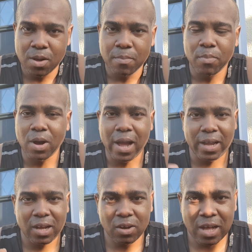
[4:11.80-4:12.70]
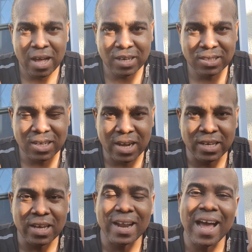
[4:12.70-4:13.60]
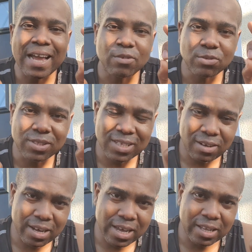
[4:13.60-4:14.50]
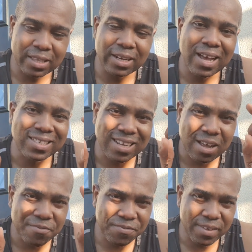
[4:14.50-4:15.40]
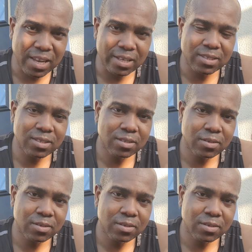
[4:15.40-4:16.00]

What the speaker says: But I had this idea that I could sell anything as an affiliate